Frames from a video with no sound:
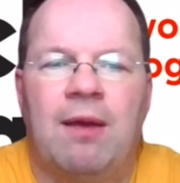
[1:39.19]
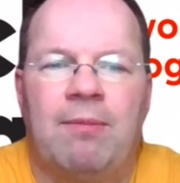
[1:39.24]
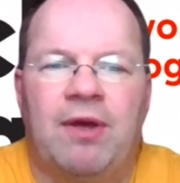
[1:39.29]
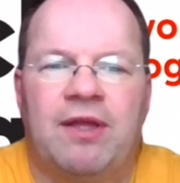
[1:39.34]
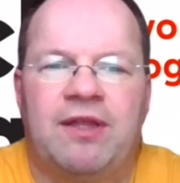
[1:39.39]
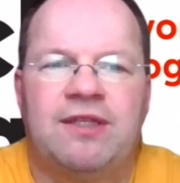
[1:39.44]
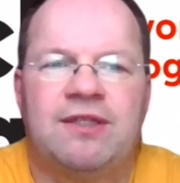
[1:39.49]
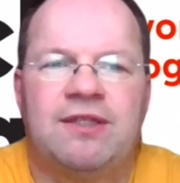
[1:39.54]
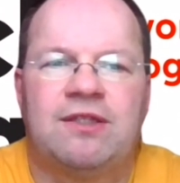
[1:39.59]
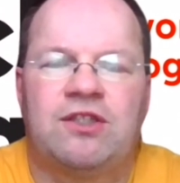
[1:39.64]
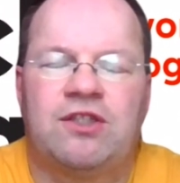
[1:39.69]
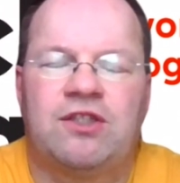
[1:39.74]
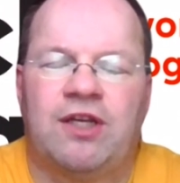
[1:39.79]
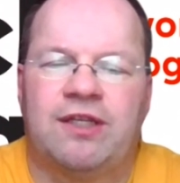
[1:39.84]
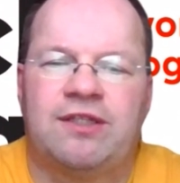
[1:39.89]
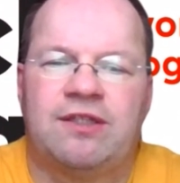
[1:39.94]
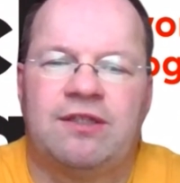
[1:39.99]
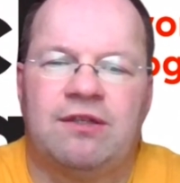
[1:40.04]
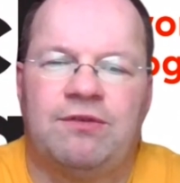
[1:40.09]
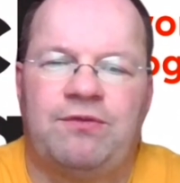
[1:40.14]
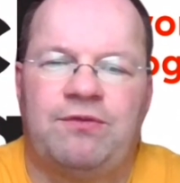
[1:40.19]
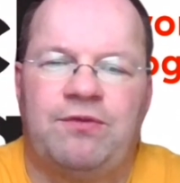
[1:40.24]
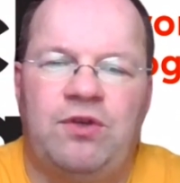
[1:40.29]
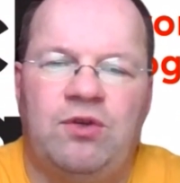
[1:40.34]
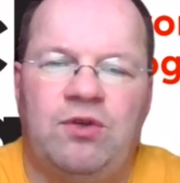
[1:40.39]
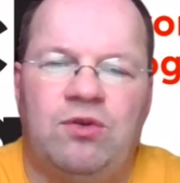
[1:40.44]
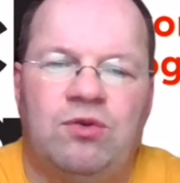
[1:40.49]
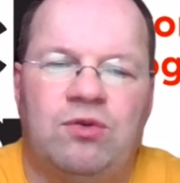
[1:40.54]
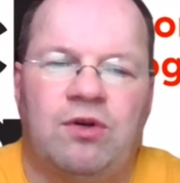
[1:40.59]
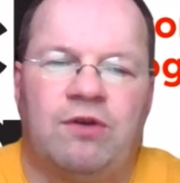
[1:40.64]
but this is just a
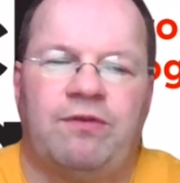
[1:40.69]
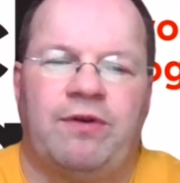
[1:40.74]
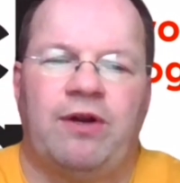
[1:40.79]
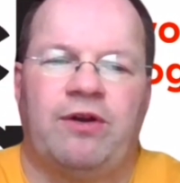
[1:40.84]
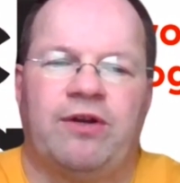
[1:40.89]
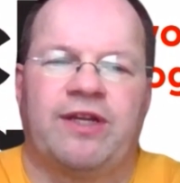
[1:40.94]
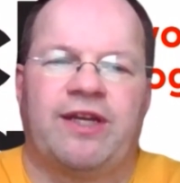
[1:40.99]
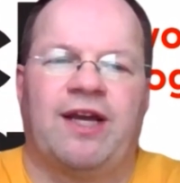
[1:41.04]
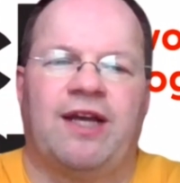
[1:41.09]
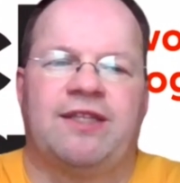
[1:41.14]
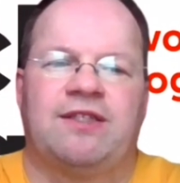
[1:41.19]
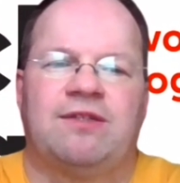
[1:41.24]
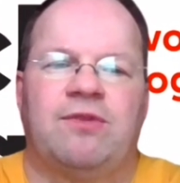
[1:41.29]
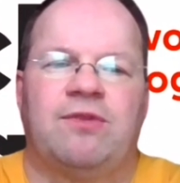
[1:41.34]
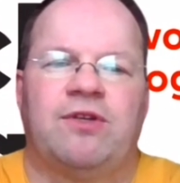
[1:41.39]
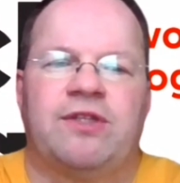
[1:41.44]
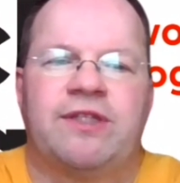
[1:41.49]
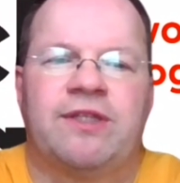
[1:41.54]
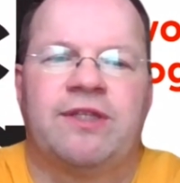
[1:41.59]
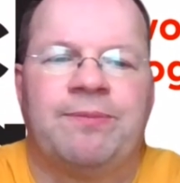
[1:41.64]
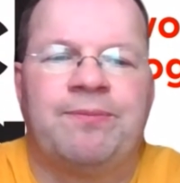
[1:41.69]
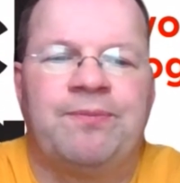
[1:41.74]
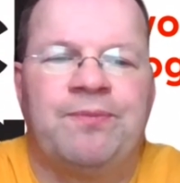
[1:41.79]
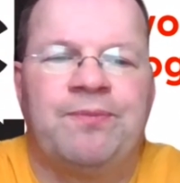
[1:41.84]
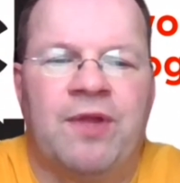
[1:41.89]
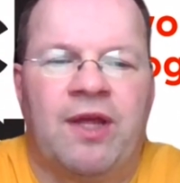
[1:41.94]
few of our customers